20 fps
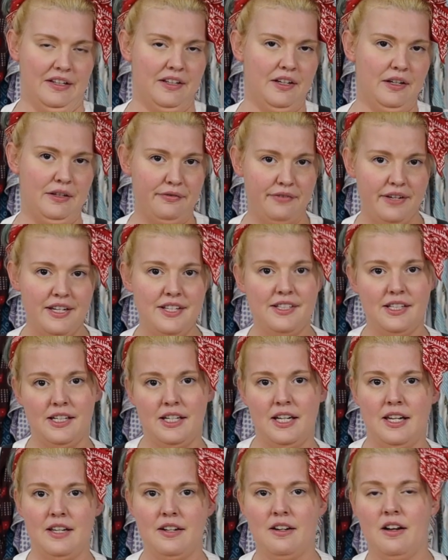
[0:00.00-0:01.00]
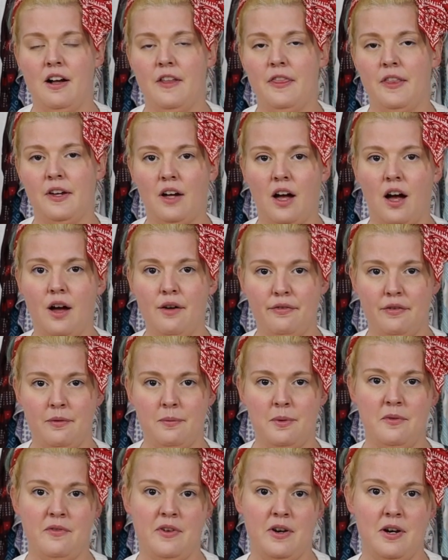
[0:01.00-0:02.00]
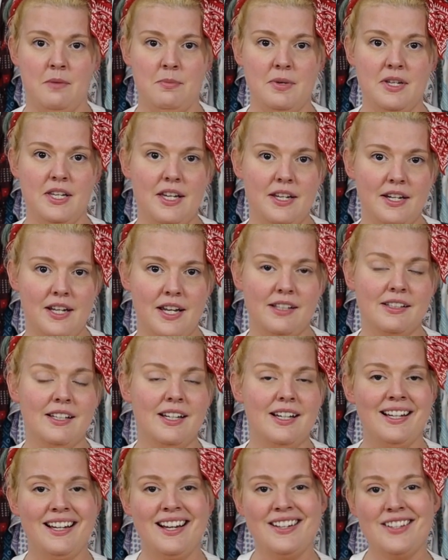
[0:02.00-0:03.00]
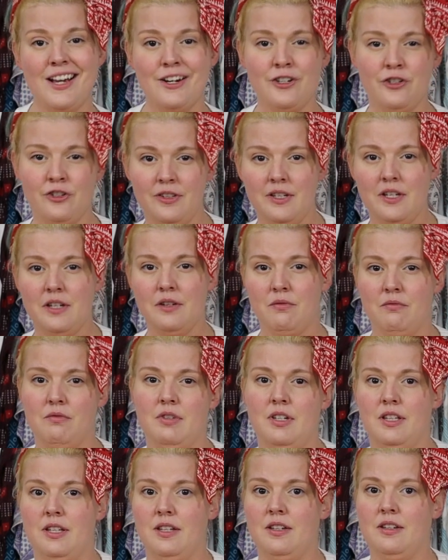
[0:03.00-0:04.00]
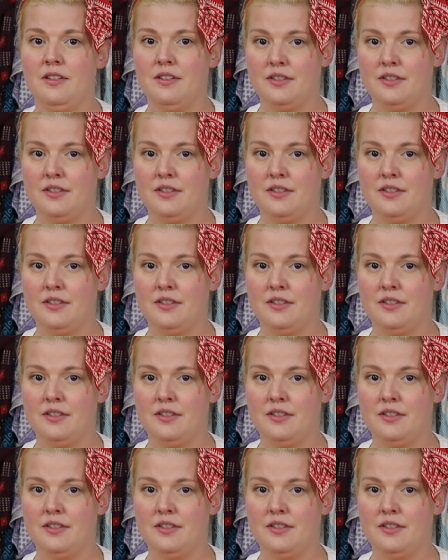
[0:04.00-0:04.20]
a facing in on the cuff from the very beginning is actually really